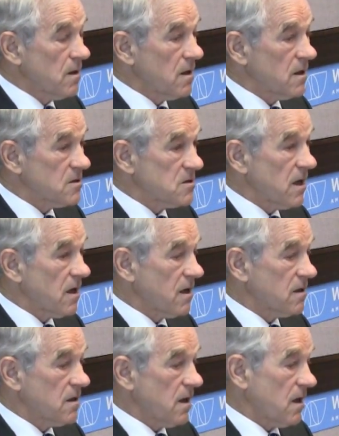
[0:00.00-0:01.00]
is
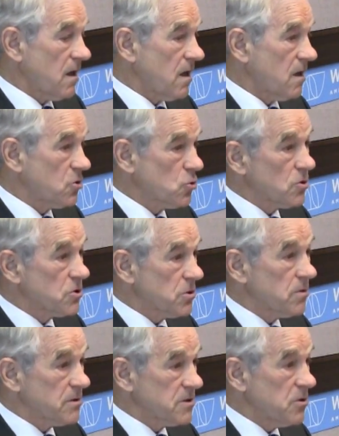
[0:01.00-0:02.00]
that
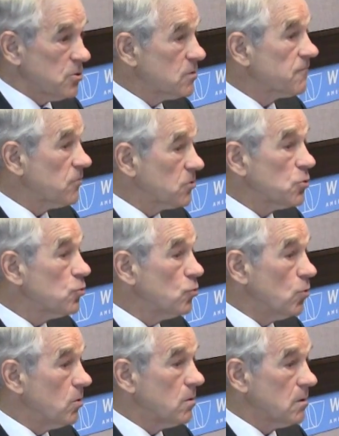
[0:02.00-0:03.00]
torture is a useful
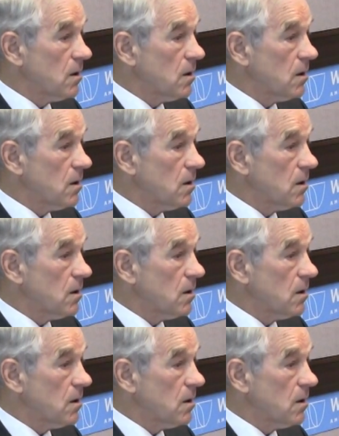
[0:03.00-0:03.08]
tool.